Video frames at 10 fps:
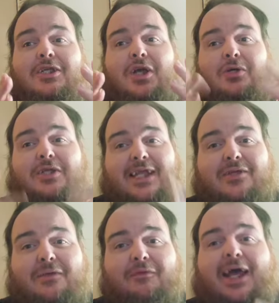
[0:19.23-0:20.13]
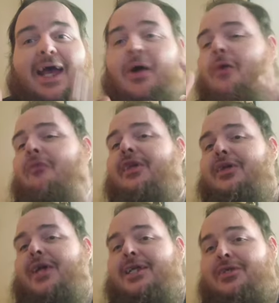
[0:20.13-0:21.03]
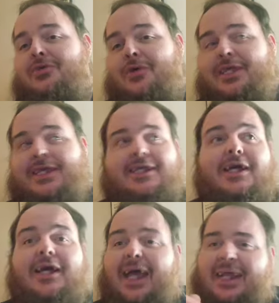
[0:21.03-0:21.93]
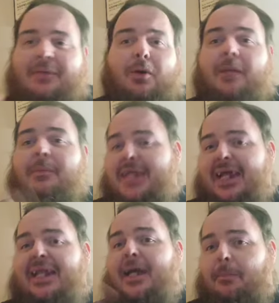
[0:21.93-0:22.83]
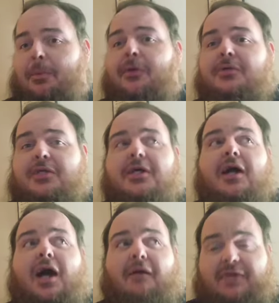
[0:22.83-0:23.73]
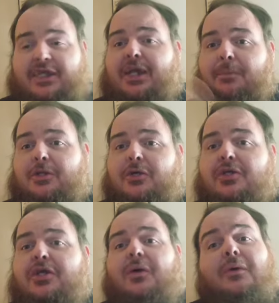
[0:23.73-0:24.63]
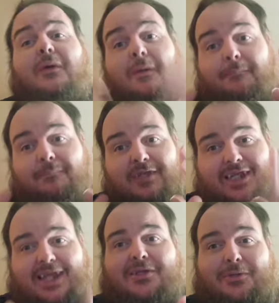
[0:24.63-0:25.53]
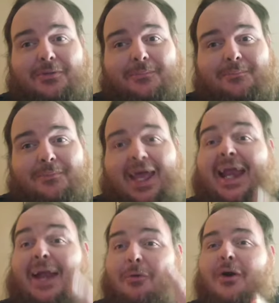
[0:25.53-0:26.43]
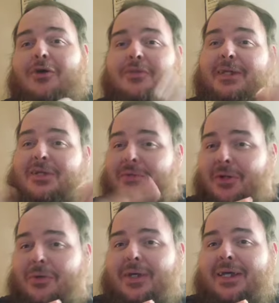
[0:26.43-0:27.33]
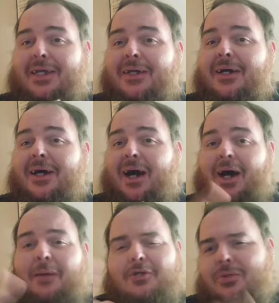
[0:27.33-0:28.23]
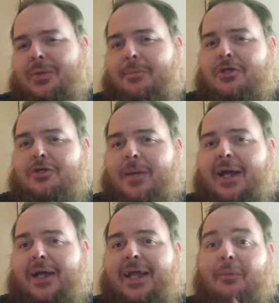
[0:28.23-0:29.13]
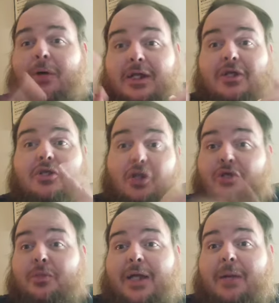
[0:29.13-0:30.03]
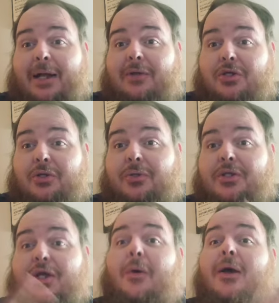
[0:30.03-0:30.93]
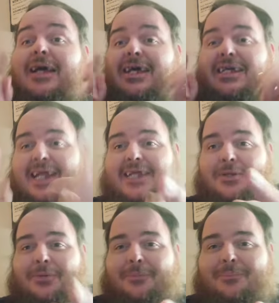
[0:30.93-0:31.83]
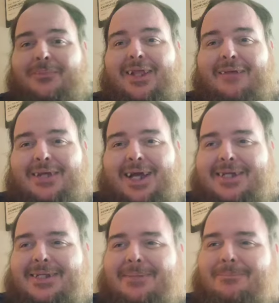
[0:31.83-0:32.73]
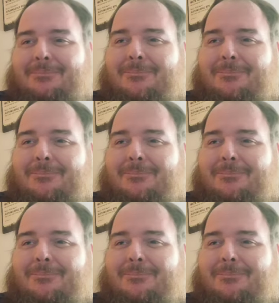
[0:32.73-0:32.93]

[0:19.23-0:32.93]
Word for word: So stay tuned for that. Hopefully, you guys enjoy these, and it'll probably be daily uploads of each episode, so stay tuned and I will also be doing Loki, um, two episodes behind on that one. So those will be coming out too. So stay tuned. Love you guys.